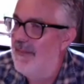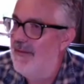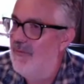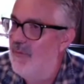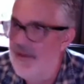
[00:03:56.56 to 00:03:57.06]

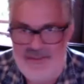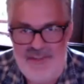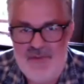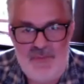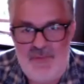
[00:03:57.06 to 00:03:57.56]
one of the
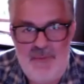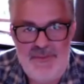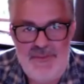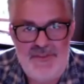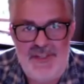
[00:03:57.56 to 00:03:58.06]
central
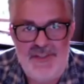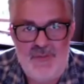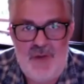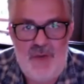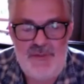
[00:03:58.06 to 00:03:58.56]
problems of season
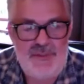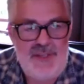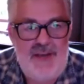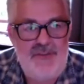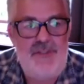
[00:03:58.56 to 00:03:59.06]
one, which was
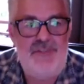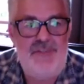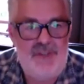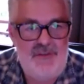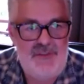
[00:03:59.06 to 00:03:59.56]
how do you
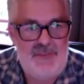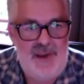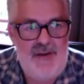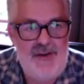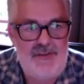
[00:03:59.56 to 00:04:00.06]
resolve this
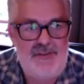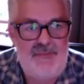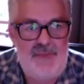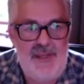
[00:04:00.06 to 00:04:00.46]
paradox of being a